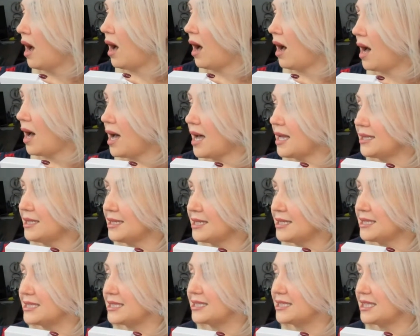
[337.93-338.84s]
on
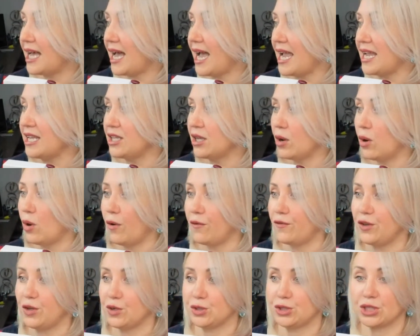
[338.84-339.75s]
side
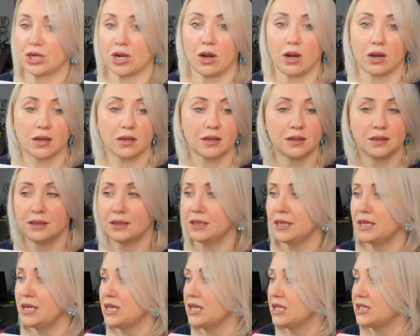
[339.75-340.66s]
of your truck.
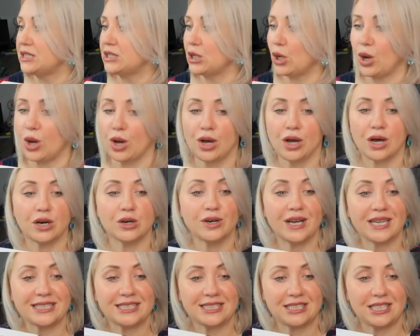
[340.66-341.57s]
So
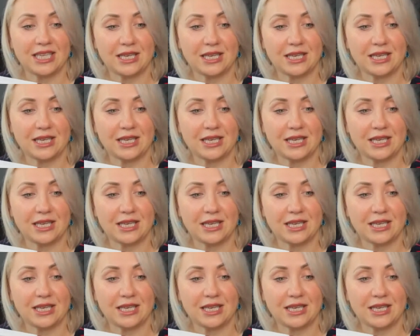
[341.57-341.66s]
let's